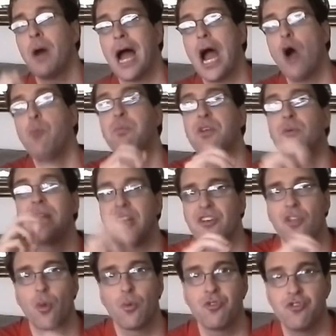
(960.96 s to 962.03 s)
will help you get
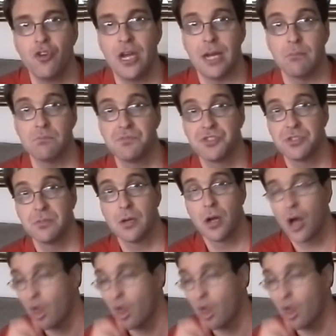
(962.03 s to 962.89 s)
to those dreams.